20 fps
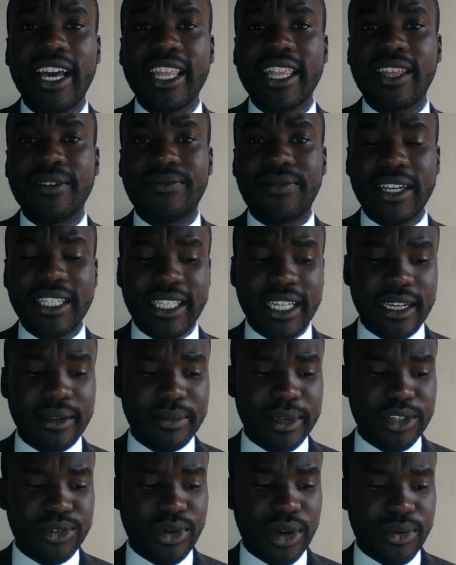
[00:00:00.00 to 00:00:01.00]
the first
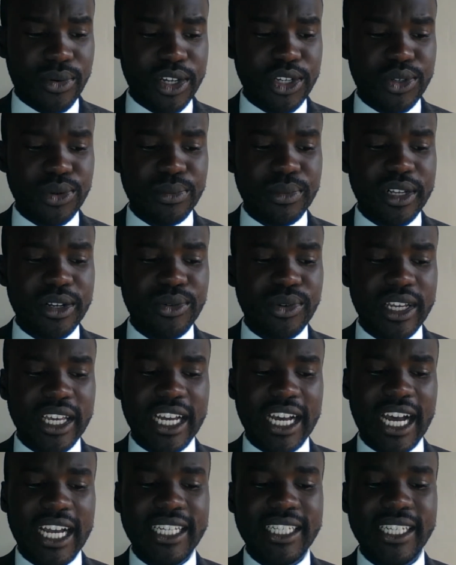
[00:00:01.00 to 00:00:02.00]
element we are going to be looking
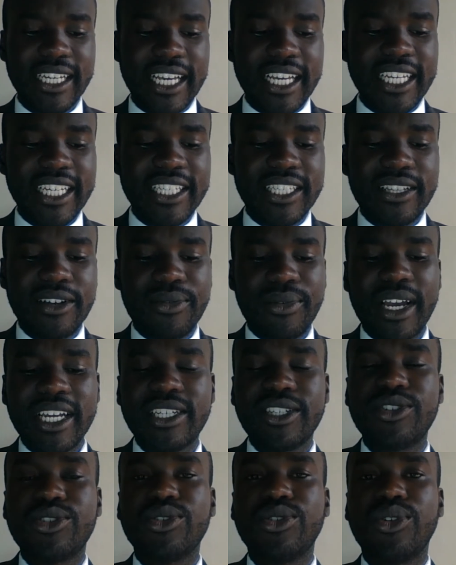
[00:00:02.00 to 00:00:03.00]
at is the right
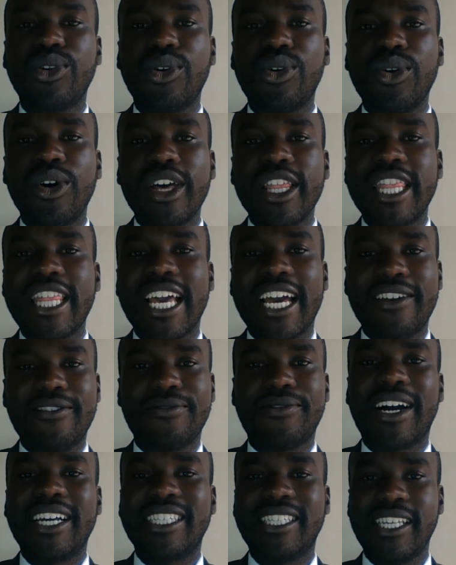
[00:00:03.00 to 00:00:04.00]
to know the
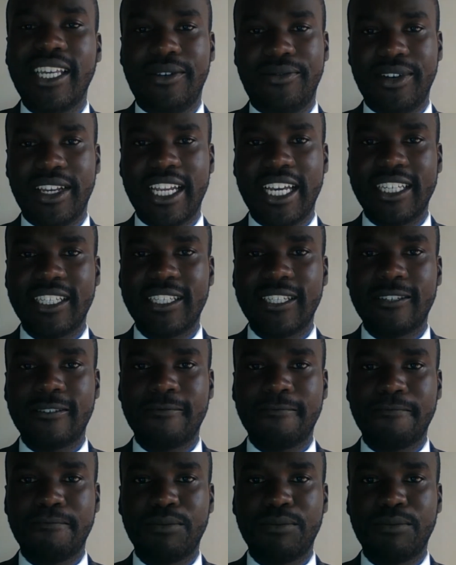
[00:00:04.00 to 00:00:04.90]
adverse evidence.